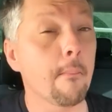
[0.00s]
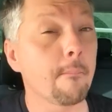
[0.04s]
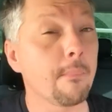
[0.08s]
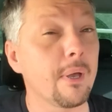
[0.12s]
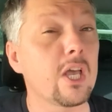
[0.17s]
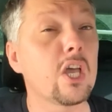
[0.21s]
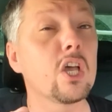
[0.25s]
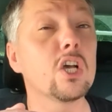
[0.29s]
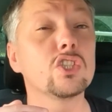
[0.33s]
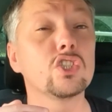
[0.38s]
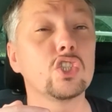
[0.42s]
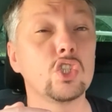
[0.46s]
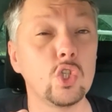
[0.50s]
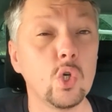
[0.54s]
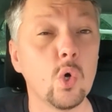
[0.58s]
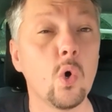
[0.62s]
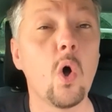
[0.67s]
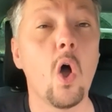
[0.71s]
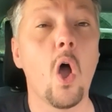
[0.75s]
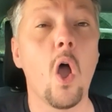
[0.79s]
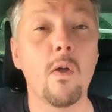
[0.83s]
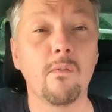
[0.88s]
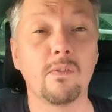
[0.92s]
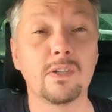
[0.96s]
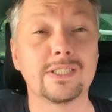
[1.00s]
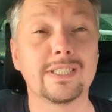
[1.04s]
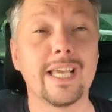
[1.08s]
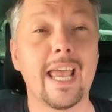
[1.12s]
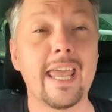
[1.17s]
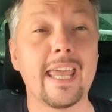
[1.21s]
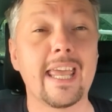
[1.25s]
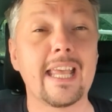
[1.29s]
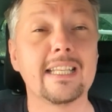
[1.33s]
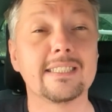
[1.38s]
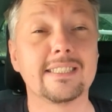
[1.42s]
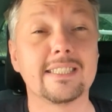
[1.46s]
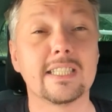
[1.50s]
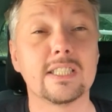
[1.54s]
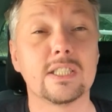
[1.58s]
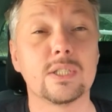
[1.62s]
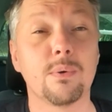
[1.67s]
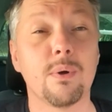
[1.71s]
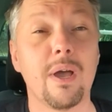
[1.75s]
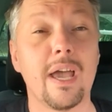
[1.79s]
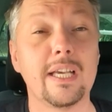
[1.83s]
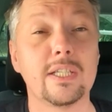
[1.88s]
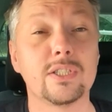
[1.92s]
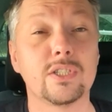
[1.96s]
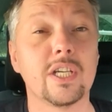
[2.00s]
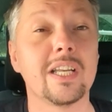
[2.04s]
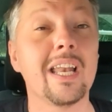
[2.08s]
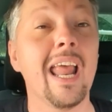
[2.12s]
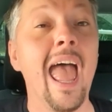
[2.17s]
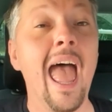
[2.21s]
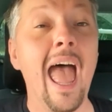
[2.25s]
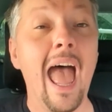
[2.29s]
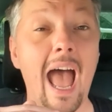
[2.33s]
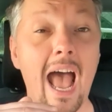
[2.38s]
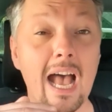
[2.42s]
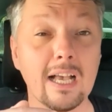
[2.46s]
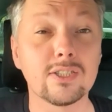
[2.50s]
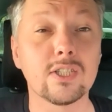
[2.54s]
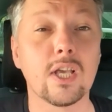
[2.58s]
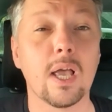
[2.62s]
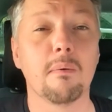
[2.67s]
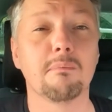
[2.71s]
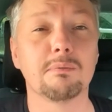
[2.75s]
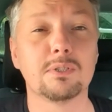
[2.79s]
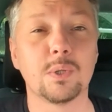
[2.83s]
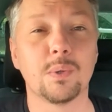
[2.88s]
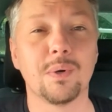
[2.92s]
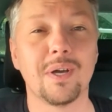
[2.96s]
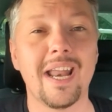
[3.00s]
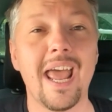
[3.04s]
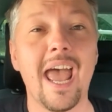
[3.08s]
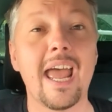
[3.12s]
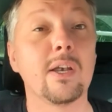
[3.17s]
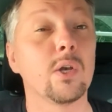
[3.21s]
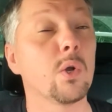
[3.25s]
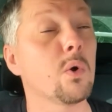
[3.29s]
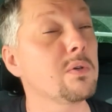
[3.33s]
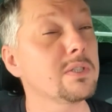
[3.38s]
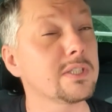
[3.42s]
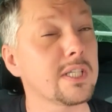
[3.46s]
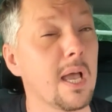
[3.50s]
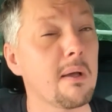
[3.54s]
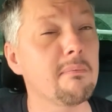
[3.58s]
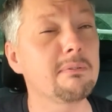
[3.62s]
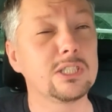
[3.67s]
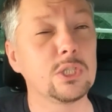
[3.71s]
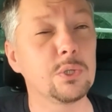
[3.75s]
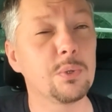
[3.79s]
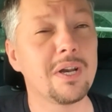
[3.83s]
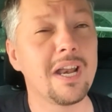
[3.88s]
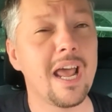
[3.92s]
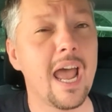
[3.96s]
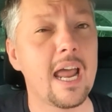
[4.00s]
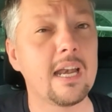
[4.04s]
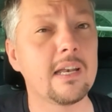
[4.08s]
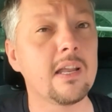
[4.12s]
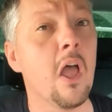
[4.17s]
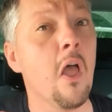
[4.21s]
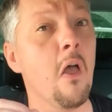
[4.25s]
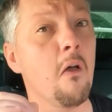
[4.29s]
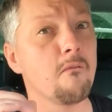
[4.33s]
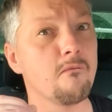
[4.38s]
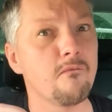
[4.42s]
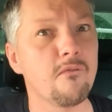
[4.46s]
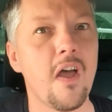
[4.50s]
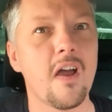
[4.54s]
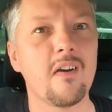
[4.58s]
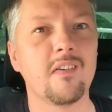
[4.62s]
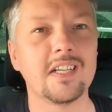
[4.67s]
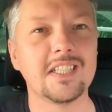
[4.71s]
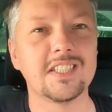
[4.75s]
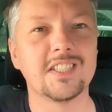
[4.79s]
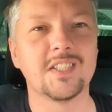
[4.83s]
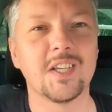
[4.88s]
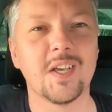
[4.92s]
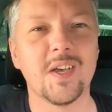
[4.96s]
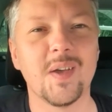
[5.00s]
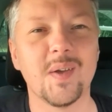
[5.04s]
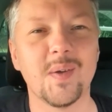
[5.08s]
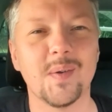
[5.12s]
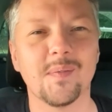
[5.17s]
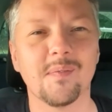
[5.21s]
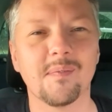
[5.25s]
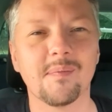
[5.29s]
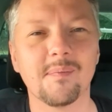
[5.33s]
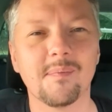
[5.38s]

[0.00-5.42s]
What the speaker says: because your overtaking situation has come to an end, or it's coming to an end very soon.